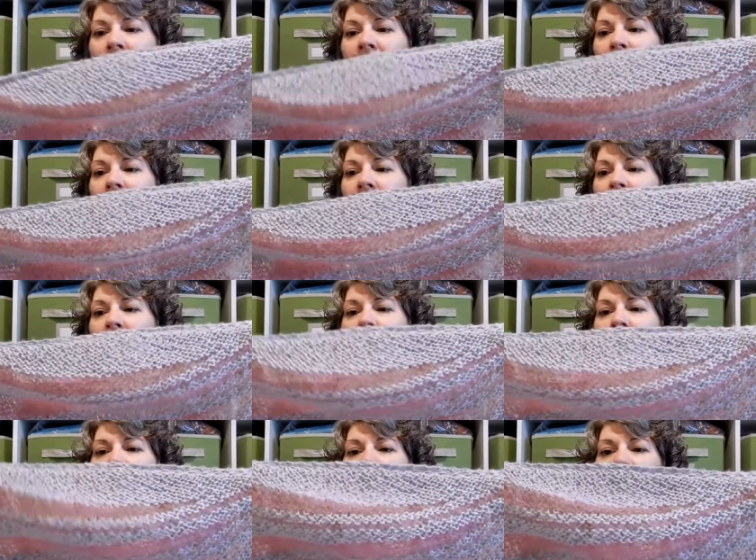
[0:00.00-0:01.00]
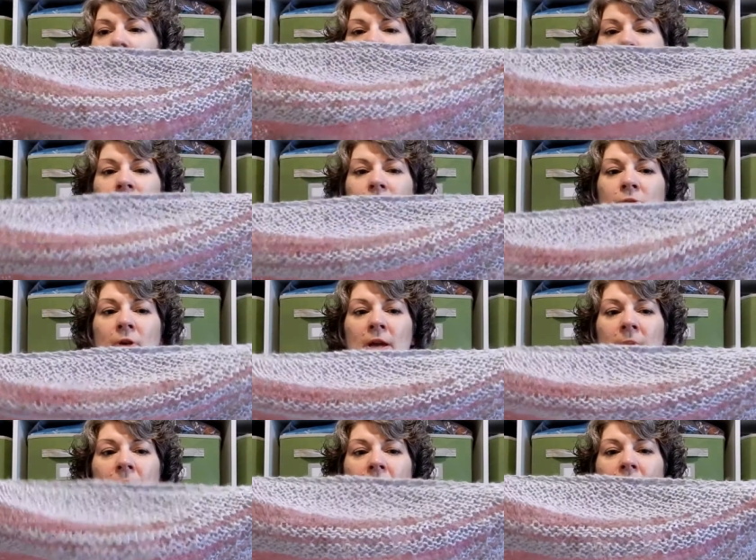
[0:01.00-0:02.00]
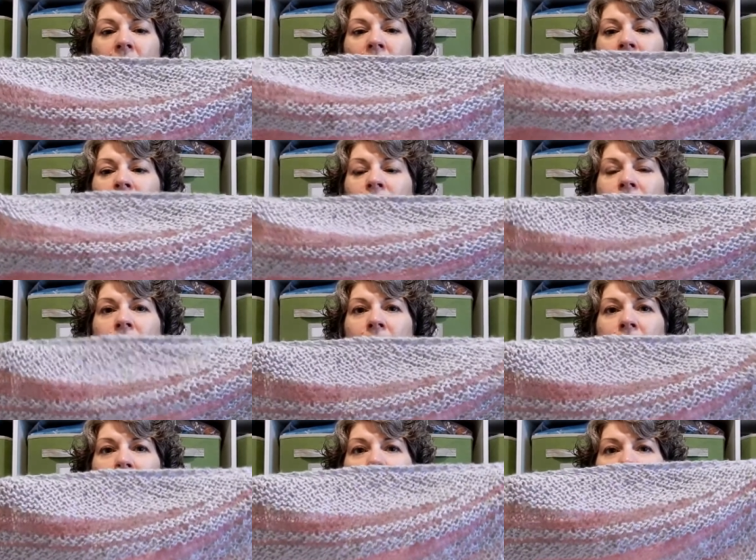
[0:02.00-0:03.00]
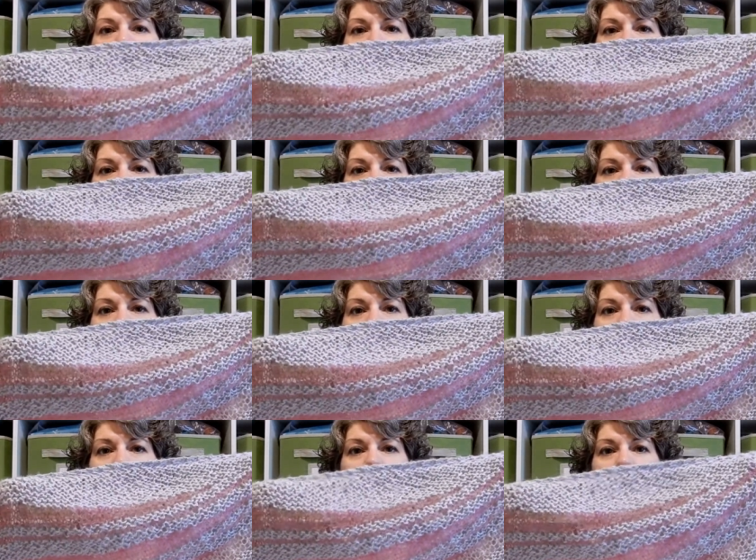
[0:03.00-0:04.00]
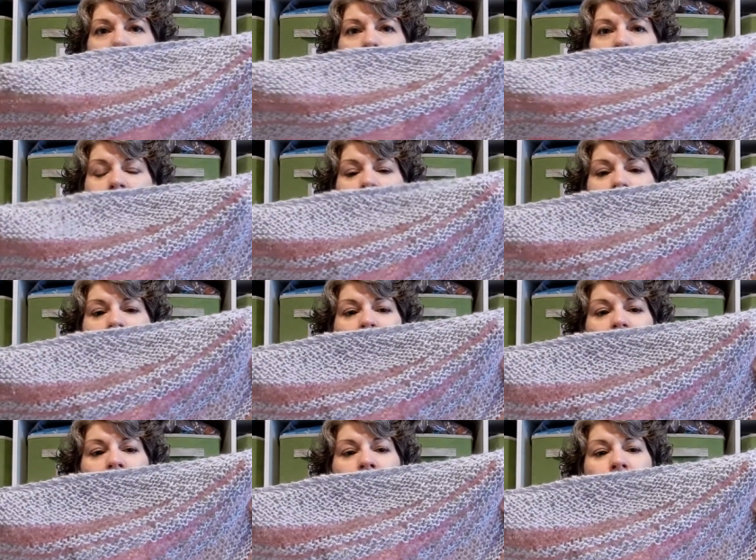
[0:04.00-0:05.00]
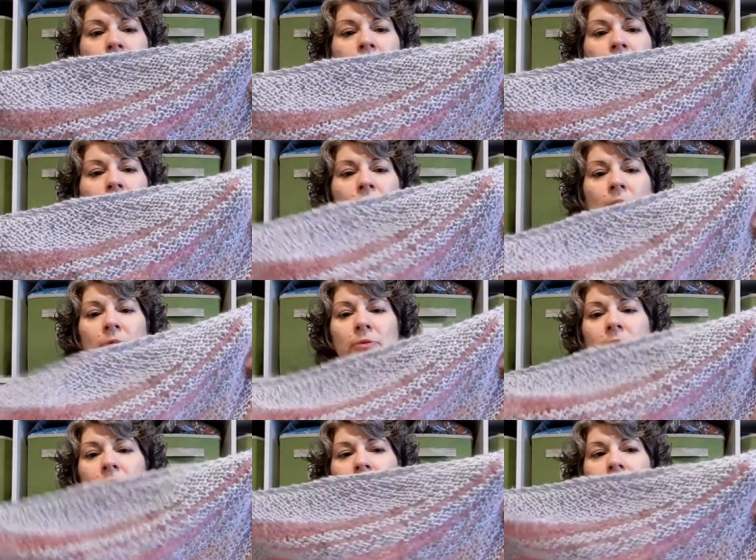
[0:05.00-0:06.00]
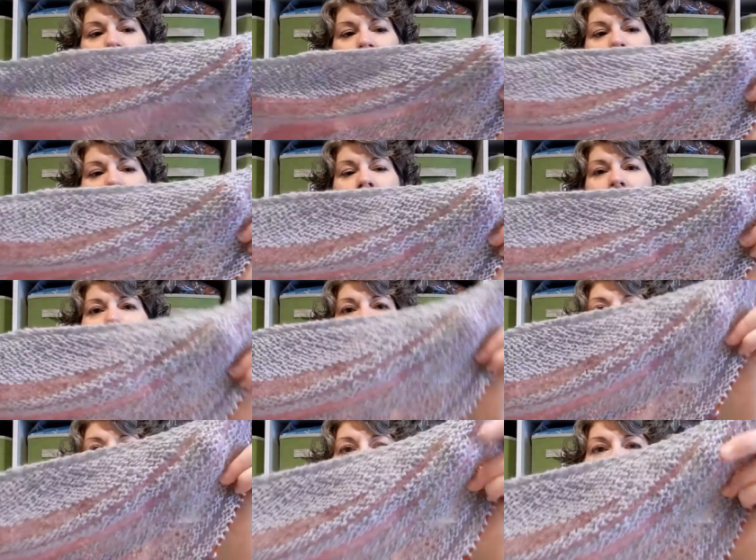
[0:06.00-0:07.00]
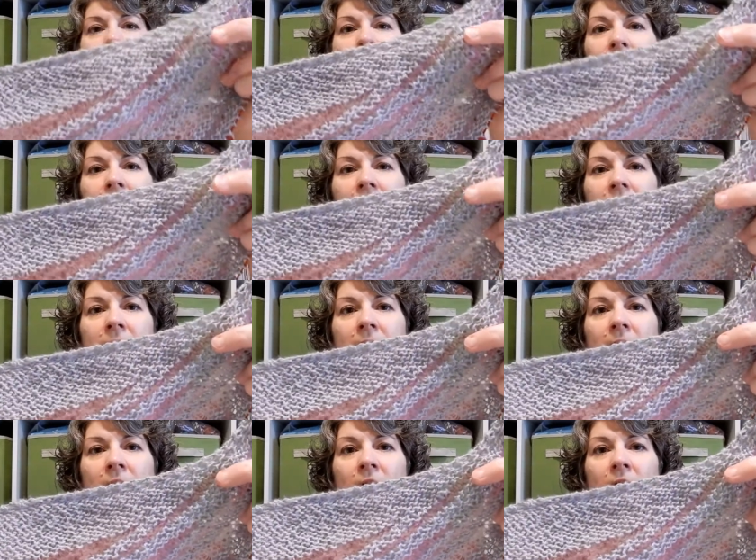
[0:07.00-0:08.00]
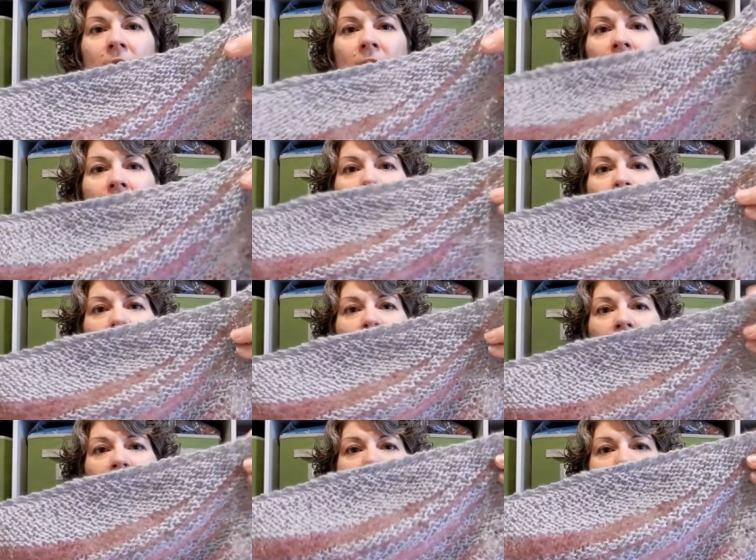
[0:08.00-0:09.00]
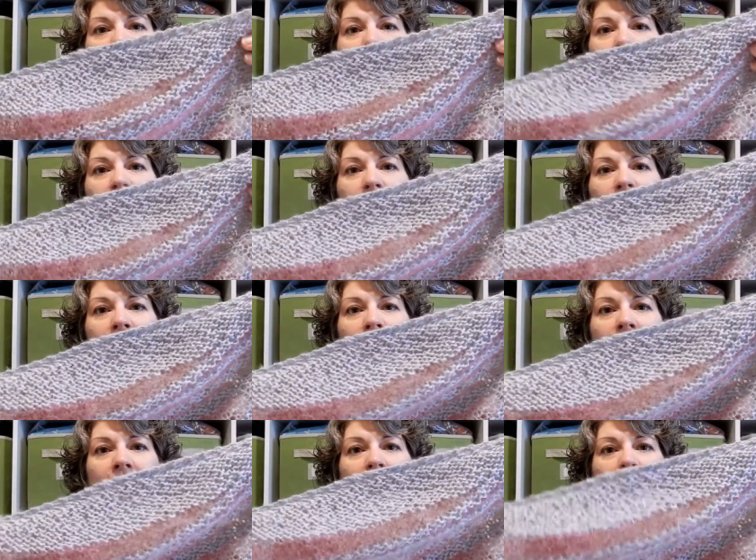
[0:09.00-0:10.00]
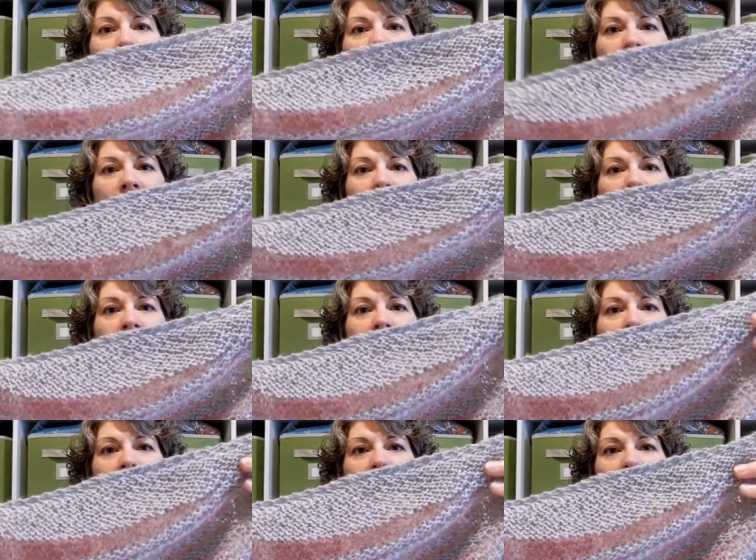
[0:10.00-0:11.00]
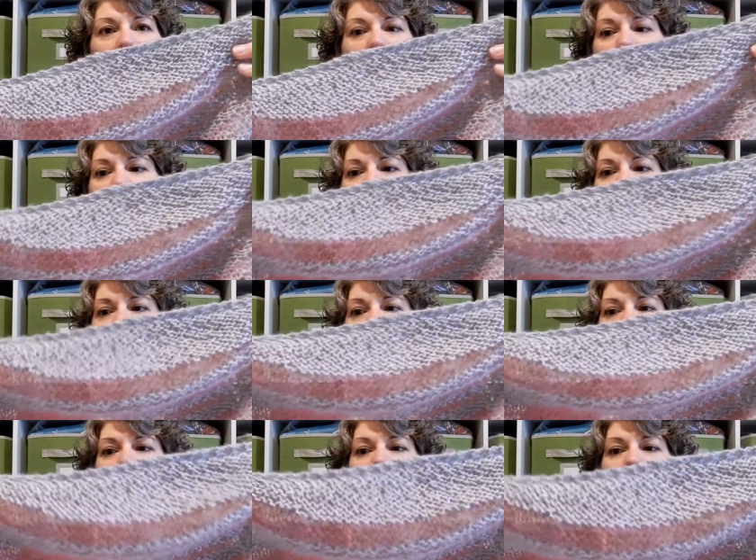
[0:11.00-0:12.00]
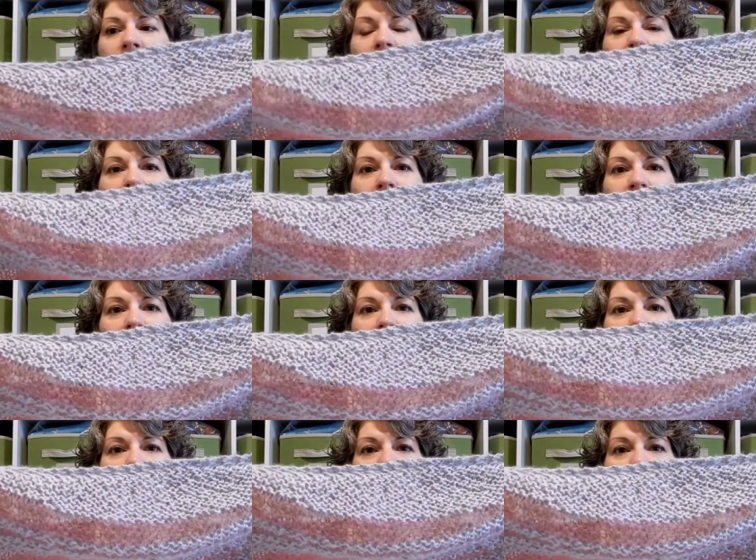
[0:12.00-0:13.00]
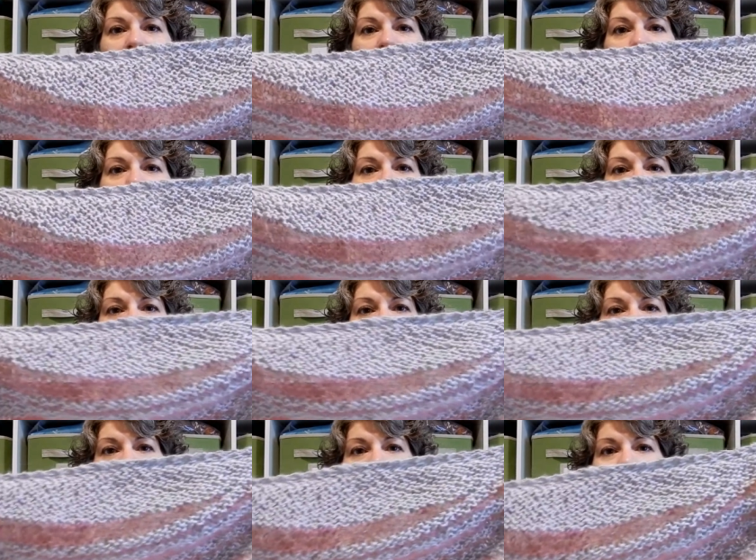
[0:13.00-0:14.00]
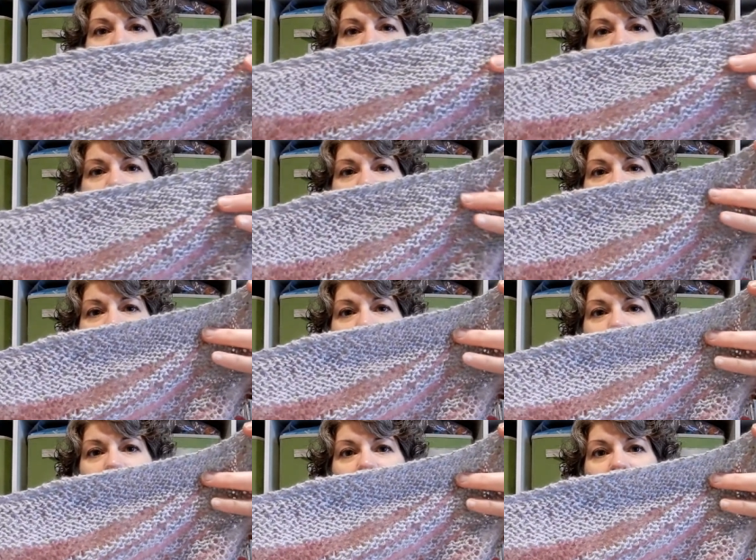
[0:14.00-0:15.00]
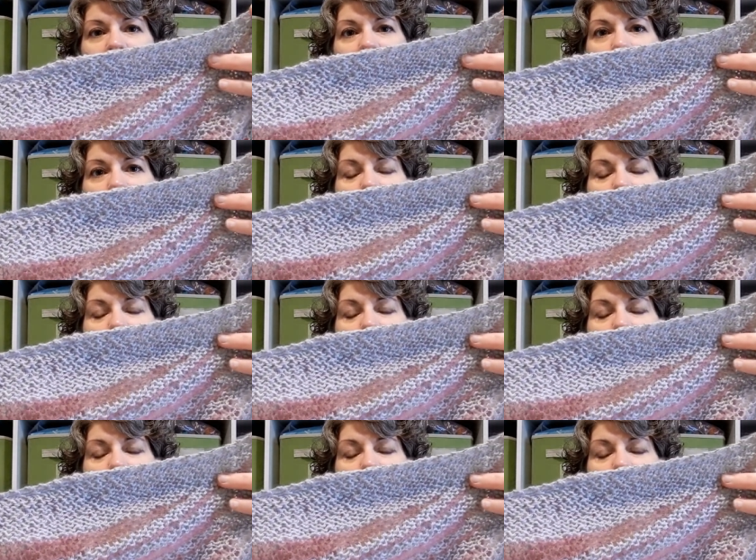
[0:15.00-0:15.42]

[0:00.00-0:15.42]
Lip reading: And then you add in a stripe of the mohair, and you do short rows. So if you can see, it's thinner there. That's actually a really good look at it. You can see that this is a wedge. See how thin it gets at the